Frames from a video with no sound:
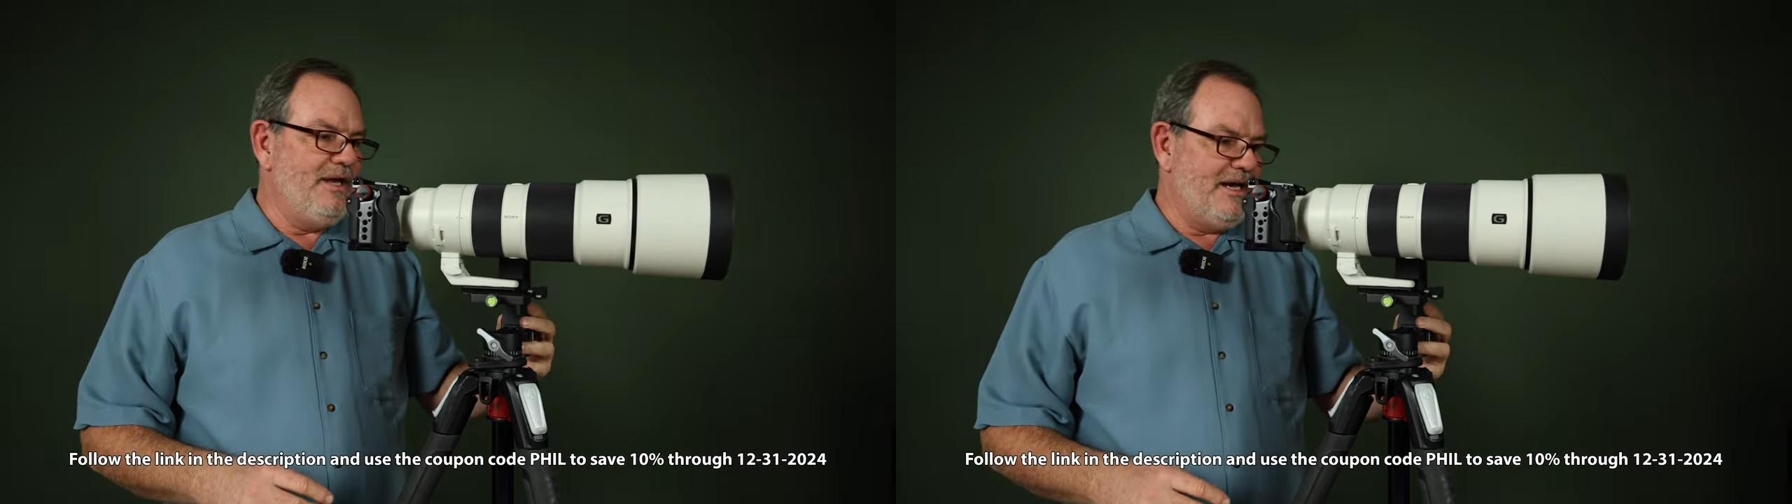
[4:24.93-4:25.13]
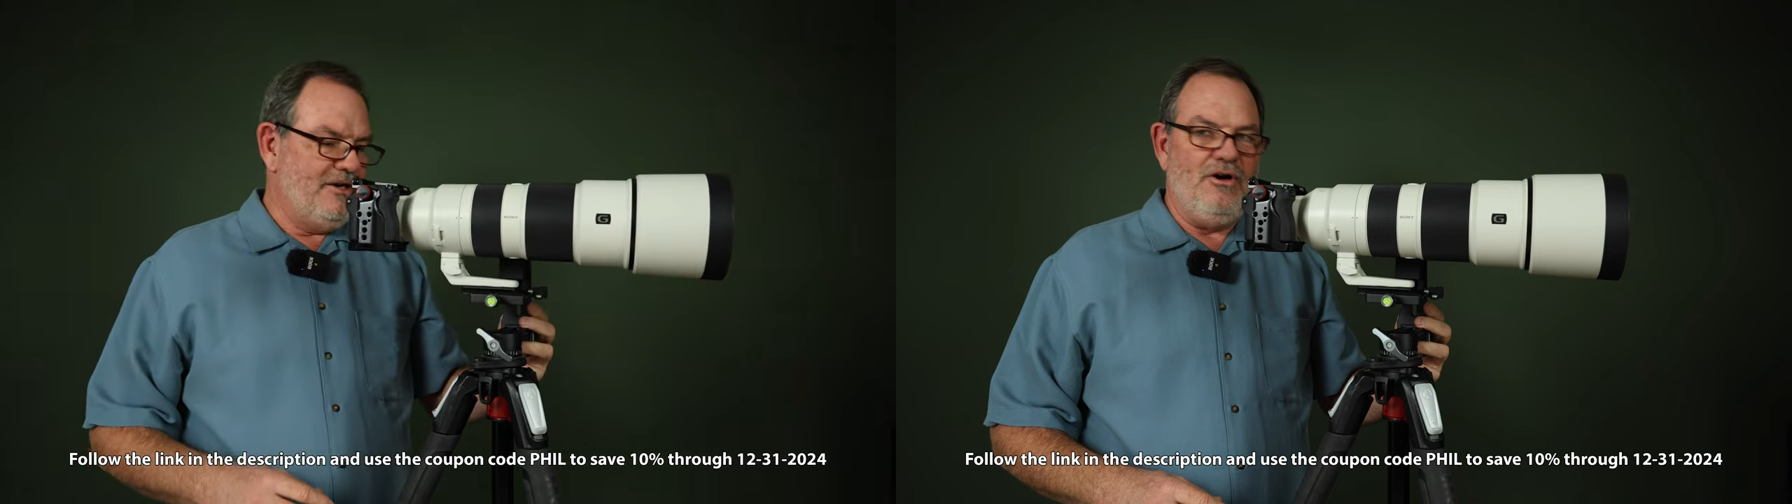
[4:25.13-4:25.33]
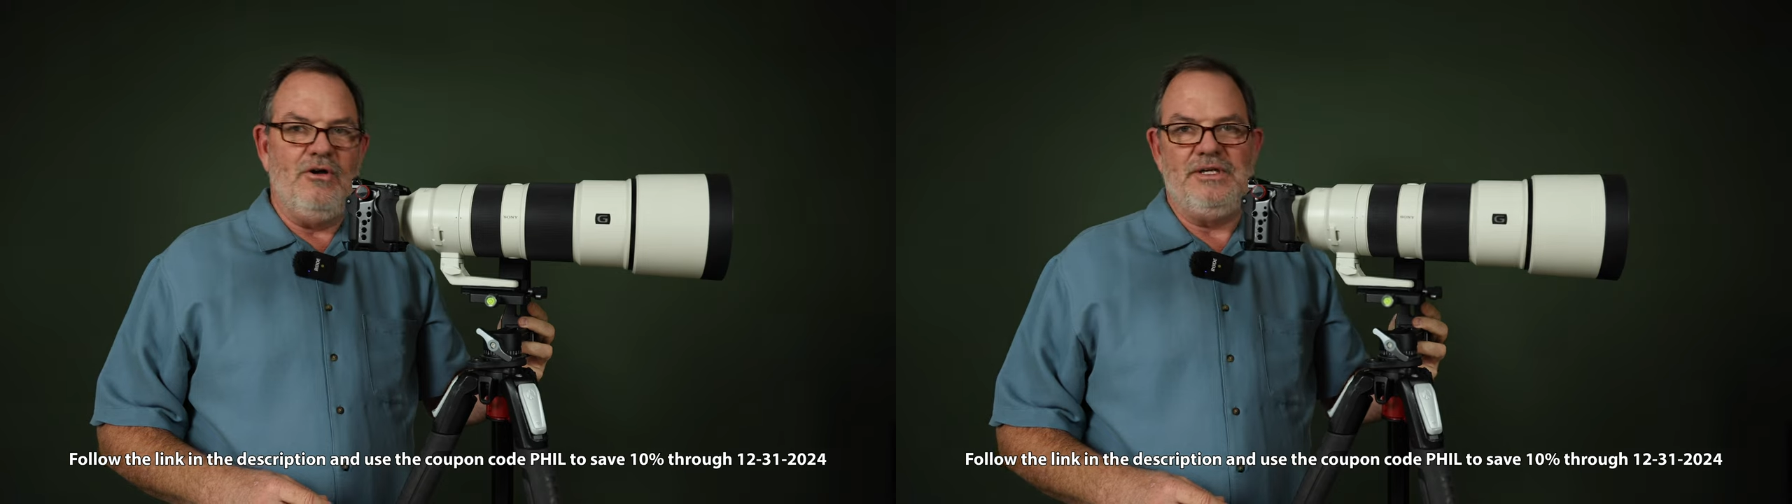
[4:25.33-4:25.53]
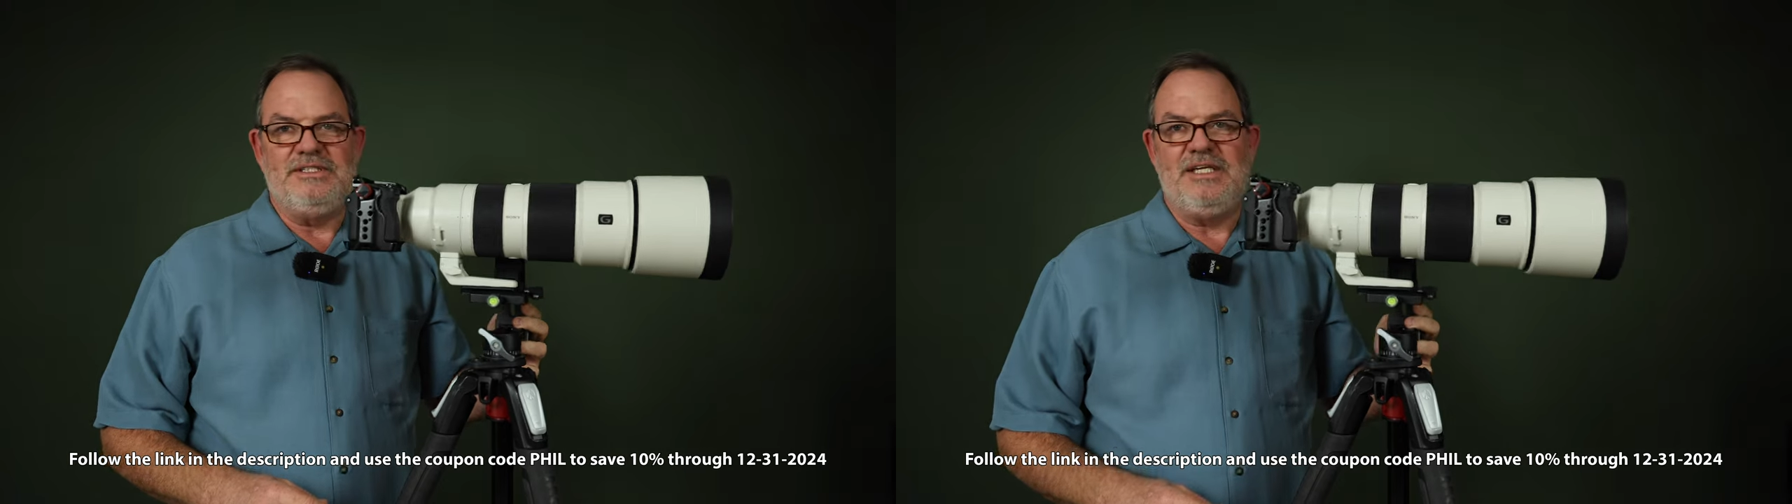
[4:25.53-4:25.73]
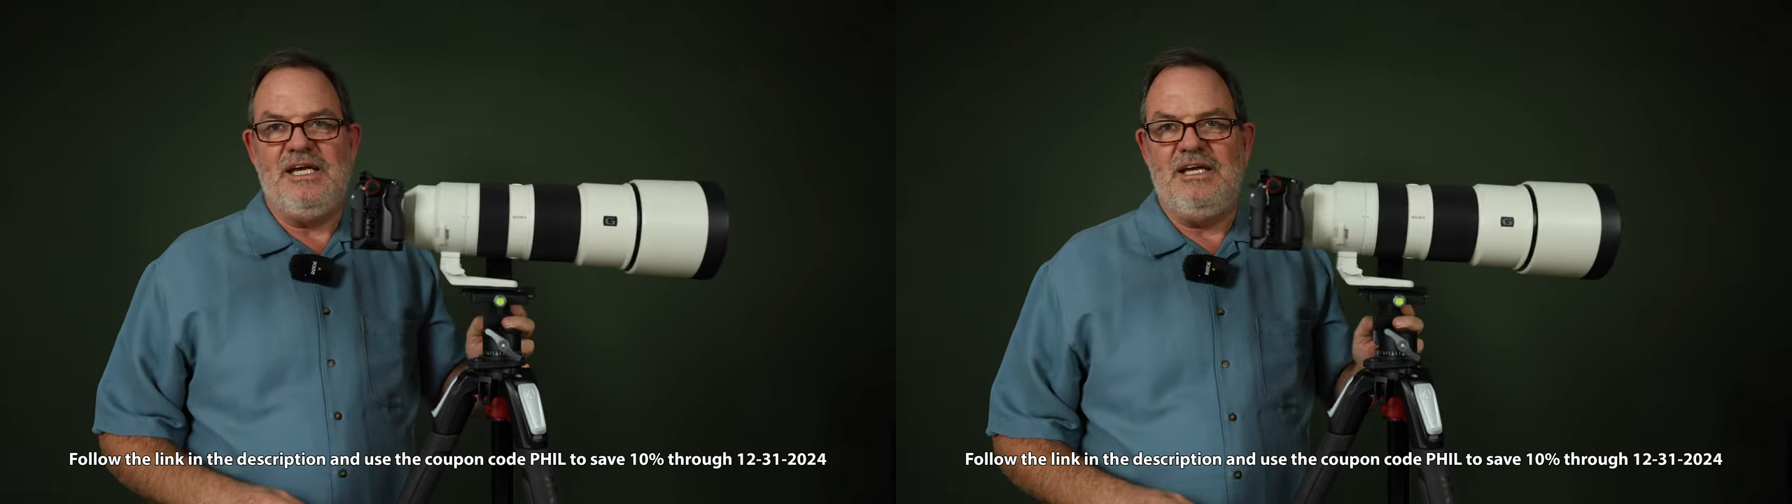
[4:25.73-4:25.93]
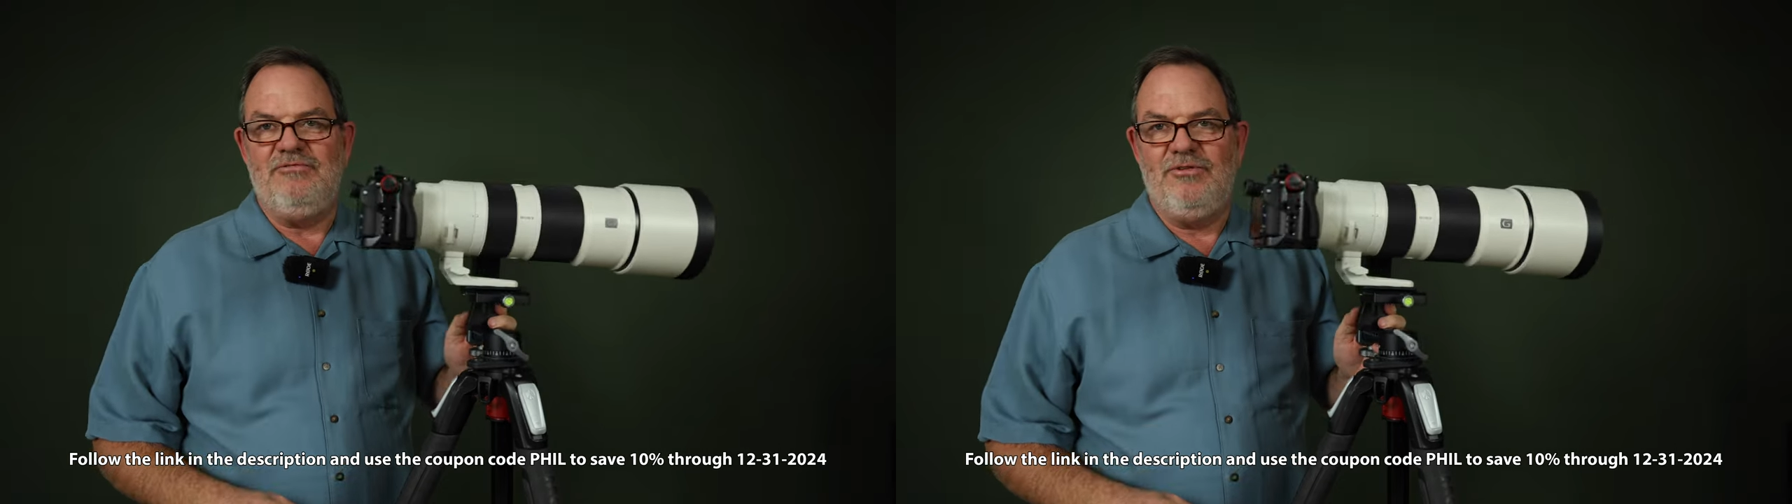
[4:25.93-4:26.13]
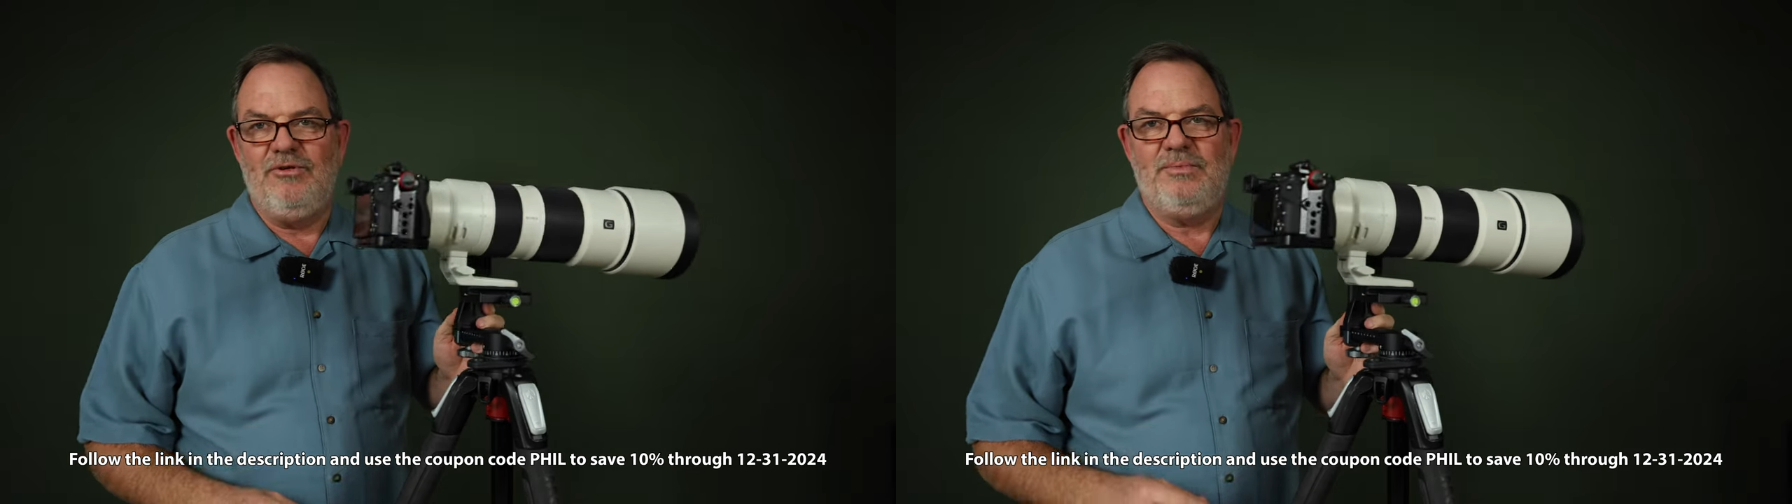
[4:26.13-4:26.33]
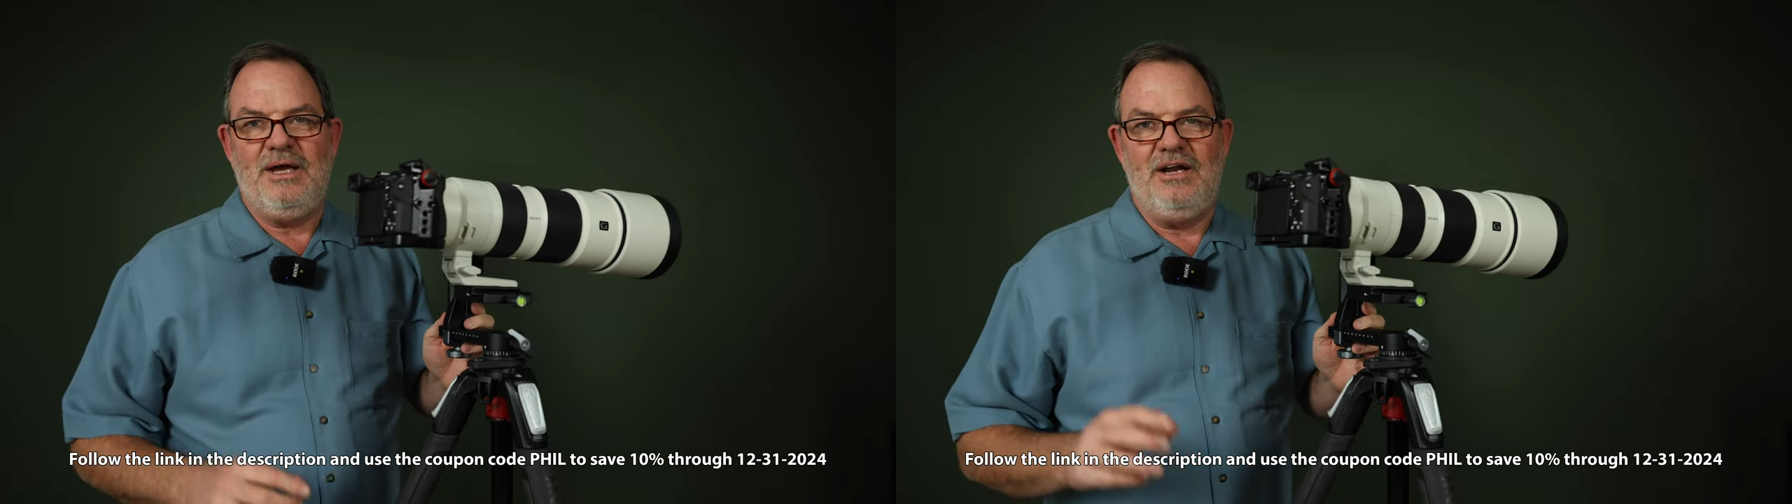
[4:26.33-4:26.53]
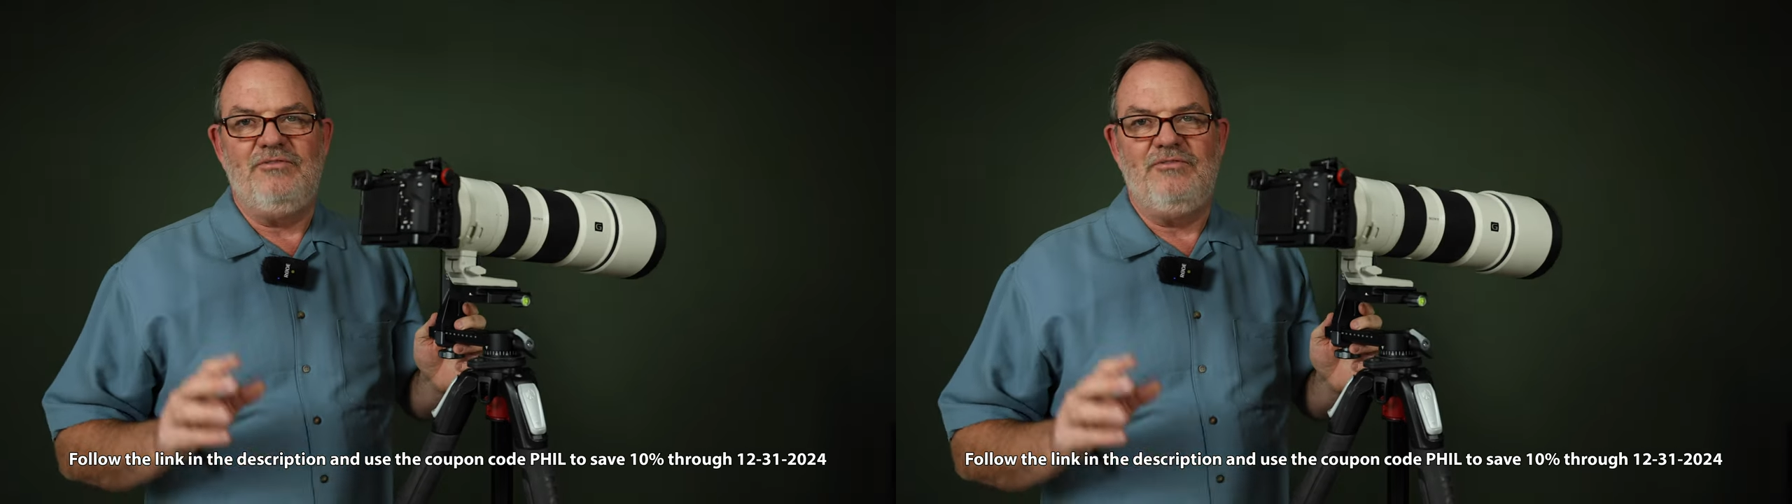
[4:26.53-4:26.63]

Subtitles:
I can already say if you're kind